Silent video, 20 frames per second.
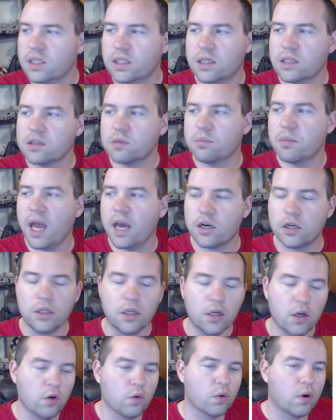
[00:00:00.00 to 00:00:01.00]
Doesn't
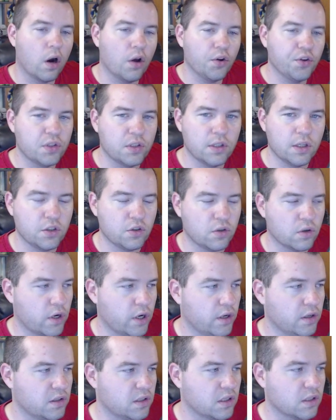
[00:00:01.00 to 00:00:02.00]
matter. We're all using digital
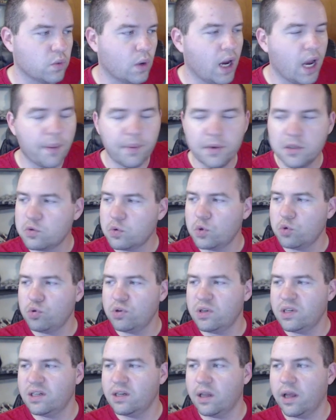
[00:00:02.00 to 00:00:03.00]
currencies. What happens when
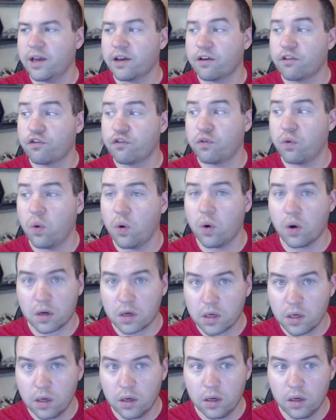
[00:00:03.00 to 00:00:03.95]
we need to, like, fork